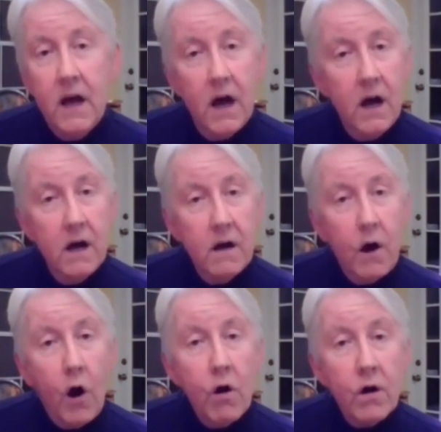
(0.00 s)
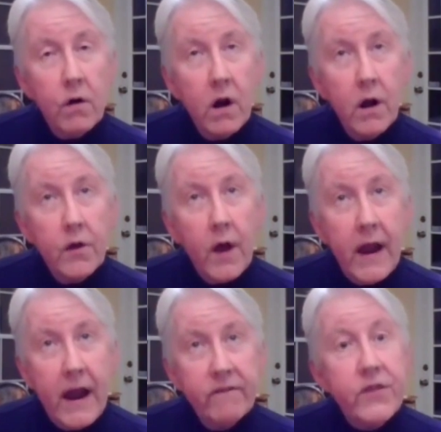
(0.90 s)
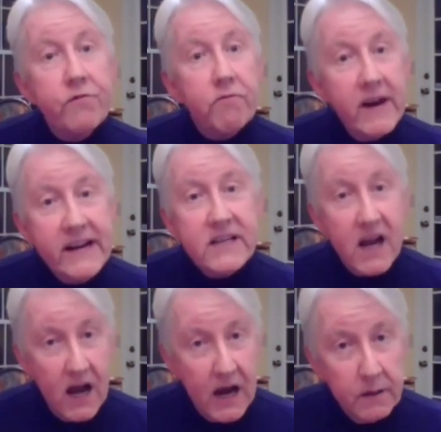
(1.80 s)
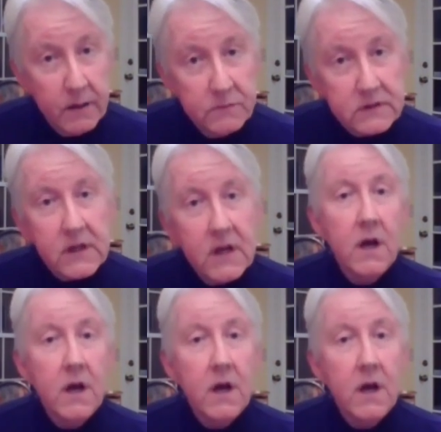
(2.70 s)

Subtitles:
have a 3 times